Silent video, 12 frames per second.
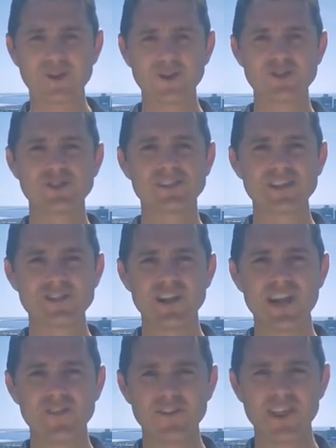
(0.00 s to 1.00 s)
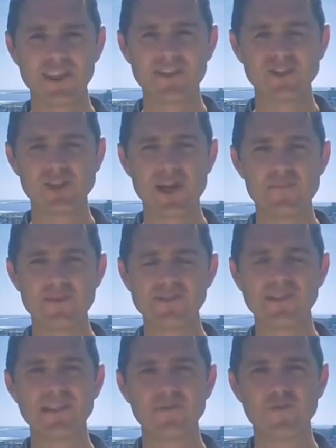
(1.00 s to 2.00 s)
It got to such a level that in the
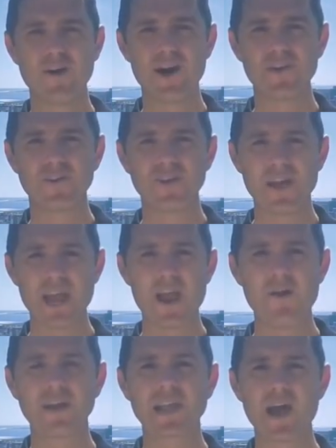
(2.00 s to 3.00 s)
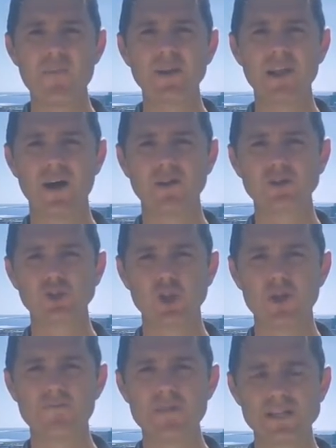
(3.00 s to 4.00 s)
Champions League final, Eric Abidal,
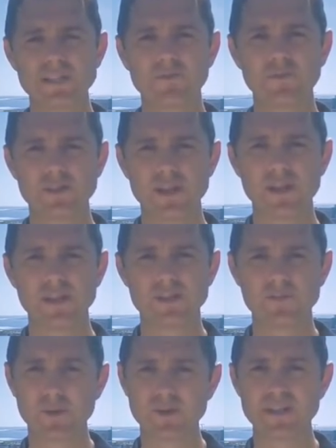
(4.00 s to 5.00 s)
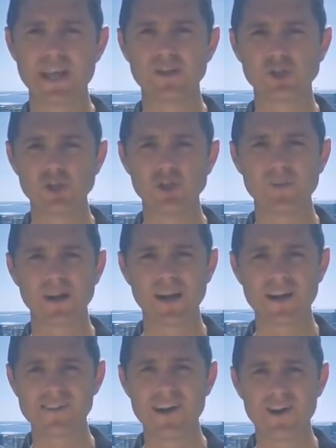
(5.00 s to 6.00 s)
who'd shown massive resilience because he had a
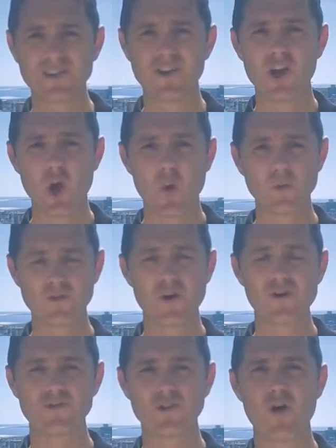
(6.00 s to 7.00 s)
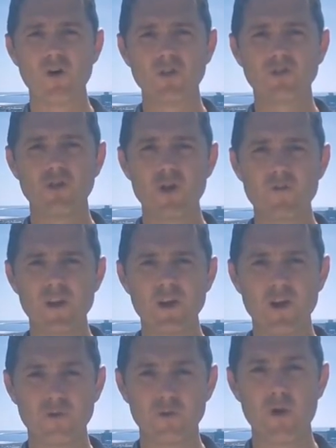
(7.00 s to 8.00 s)
tumor cut out, was asked to hold the
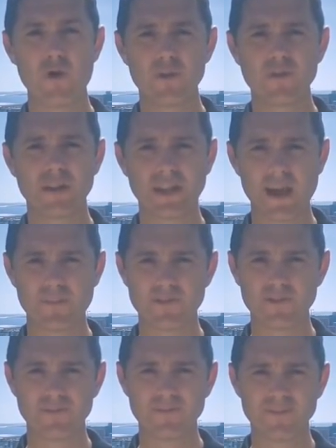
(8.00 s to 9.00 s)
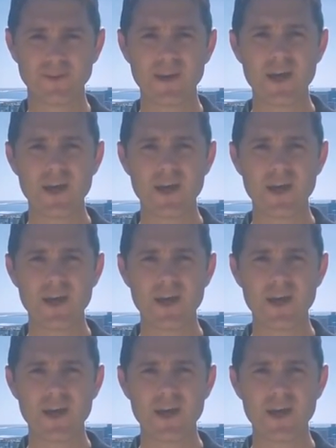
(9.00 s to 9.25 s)
trophy aloft rather than the captain.